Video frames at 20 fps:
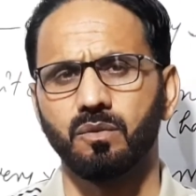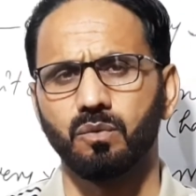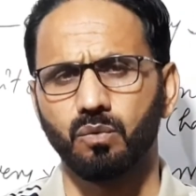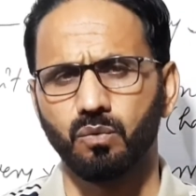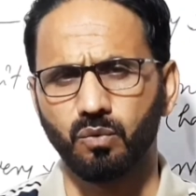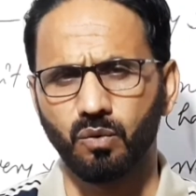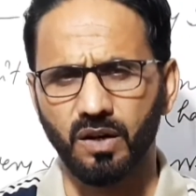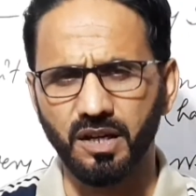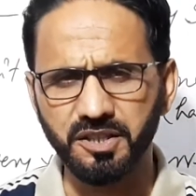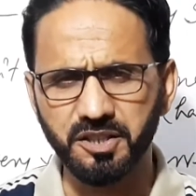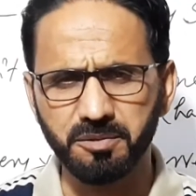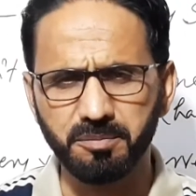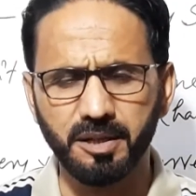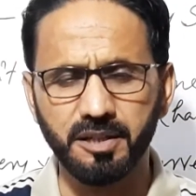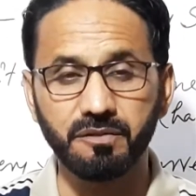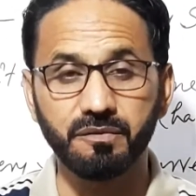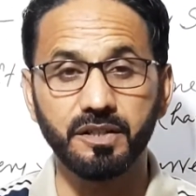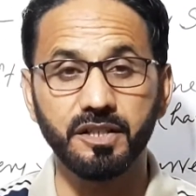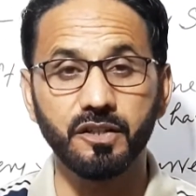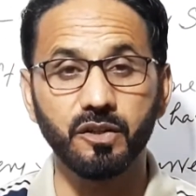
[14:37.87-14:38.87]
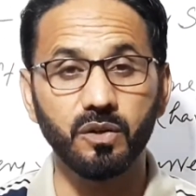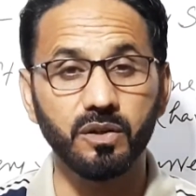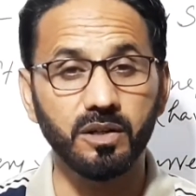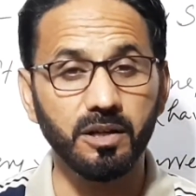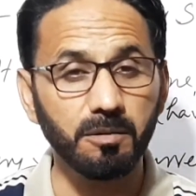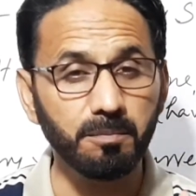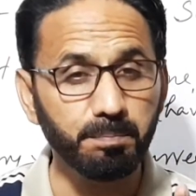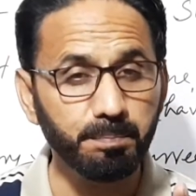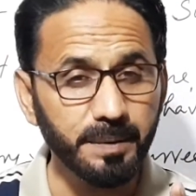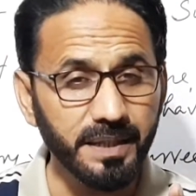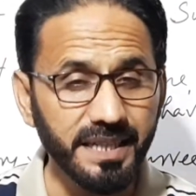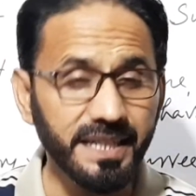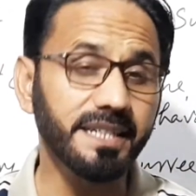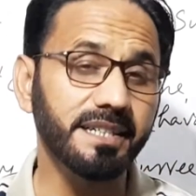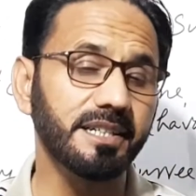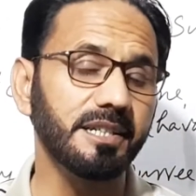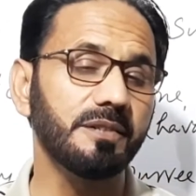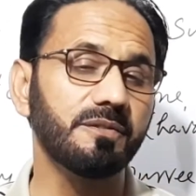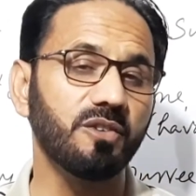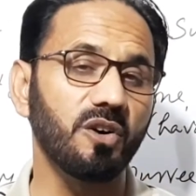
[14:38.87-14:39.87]
watch my video
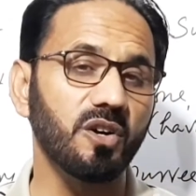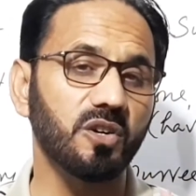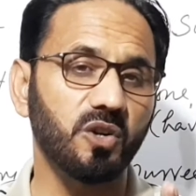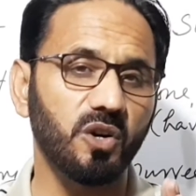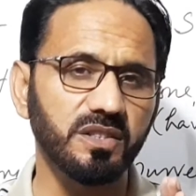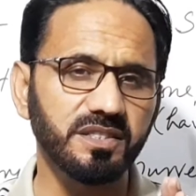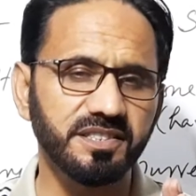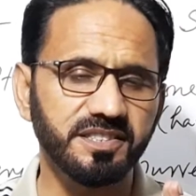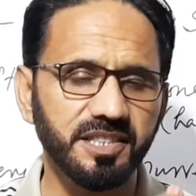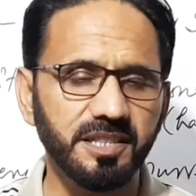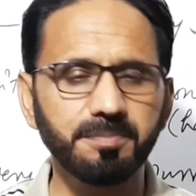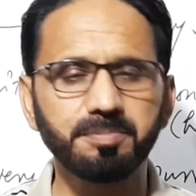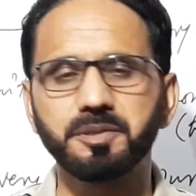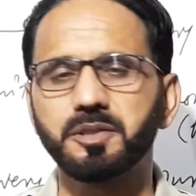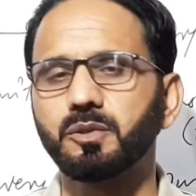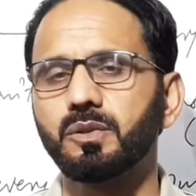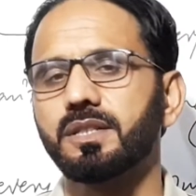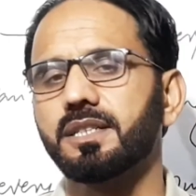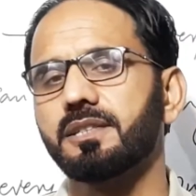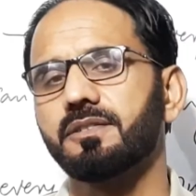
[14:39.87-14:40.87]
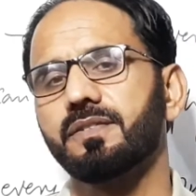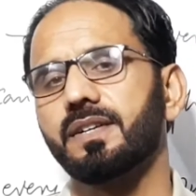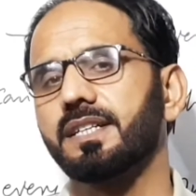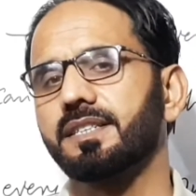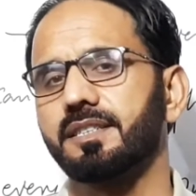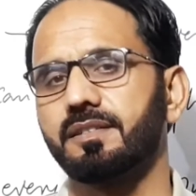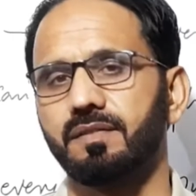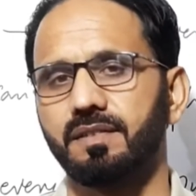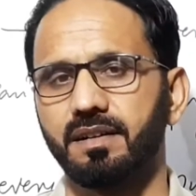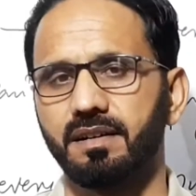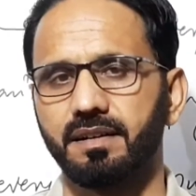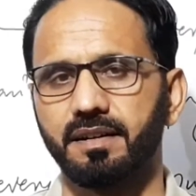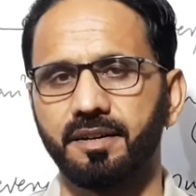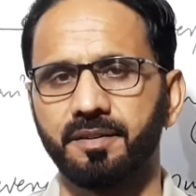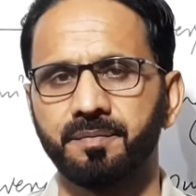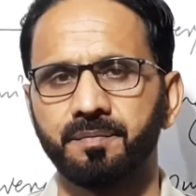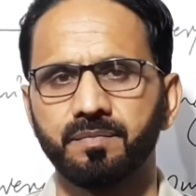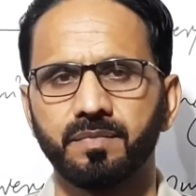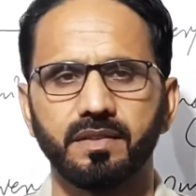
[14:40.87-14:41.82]
completely for conceptual and effective learning.